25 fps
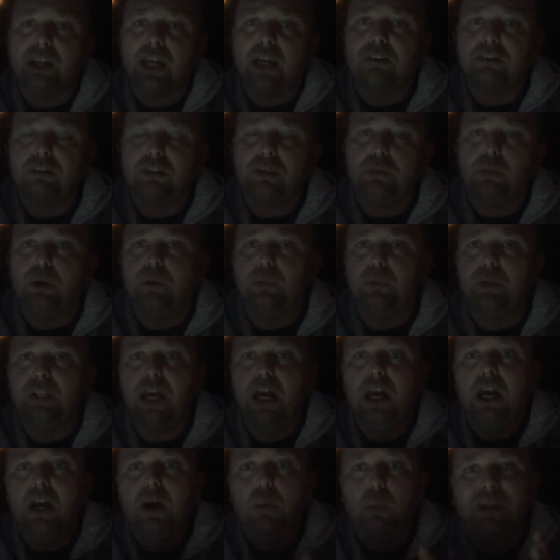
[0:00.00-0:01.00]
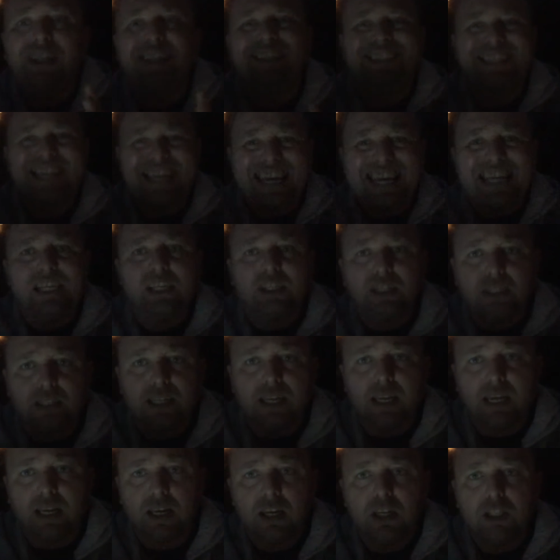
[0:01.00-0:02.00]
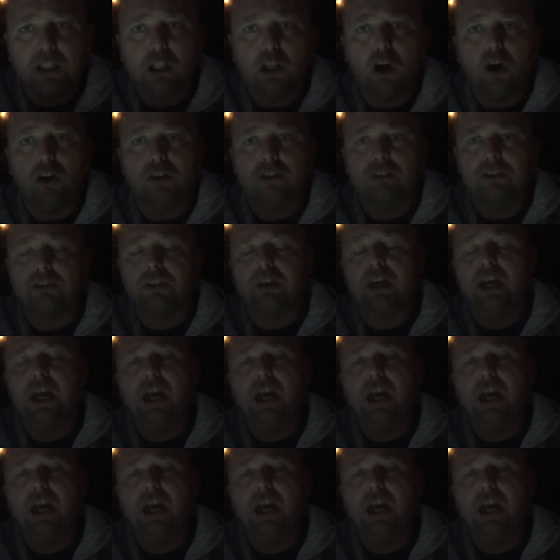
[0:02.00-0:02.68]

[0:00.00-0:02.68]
Destiny 1 when the Taken King had launched,